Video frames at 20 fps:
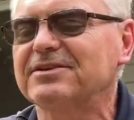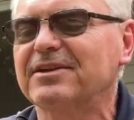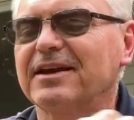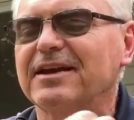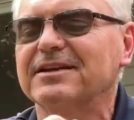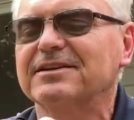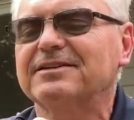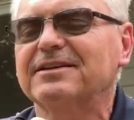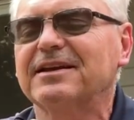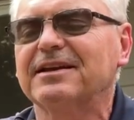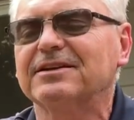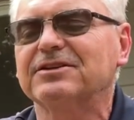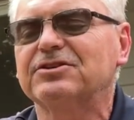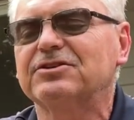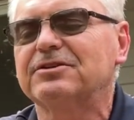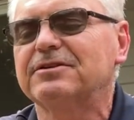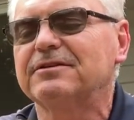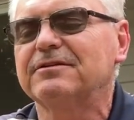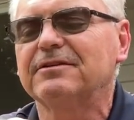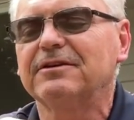Like I said,
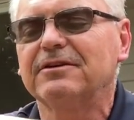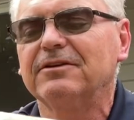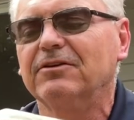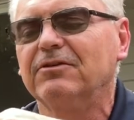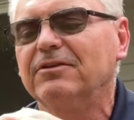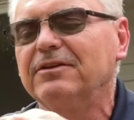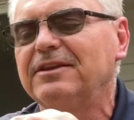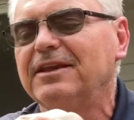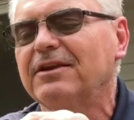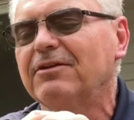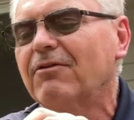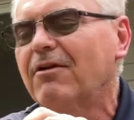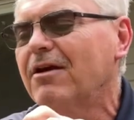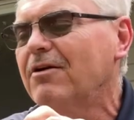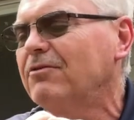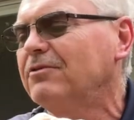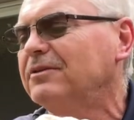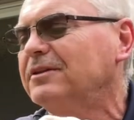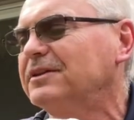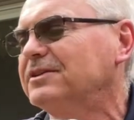it's the only thing
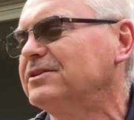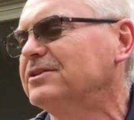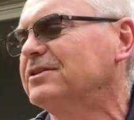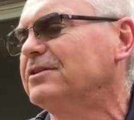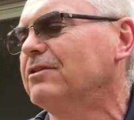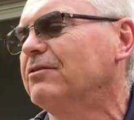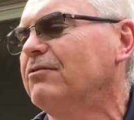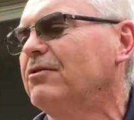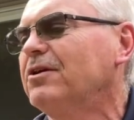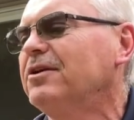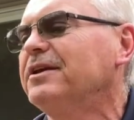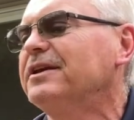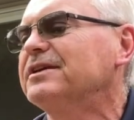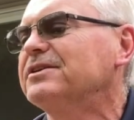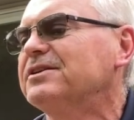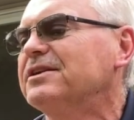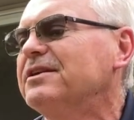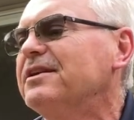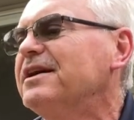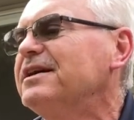wrong with this. It really
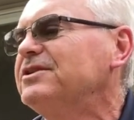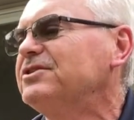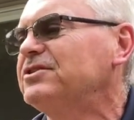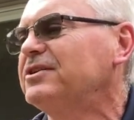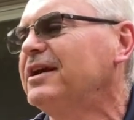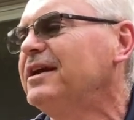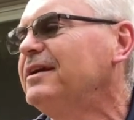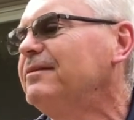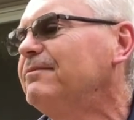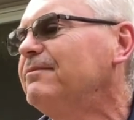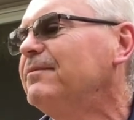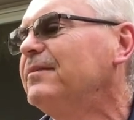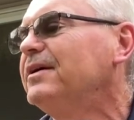is in nice shape.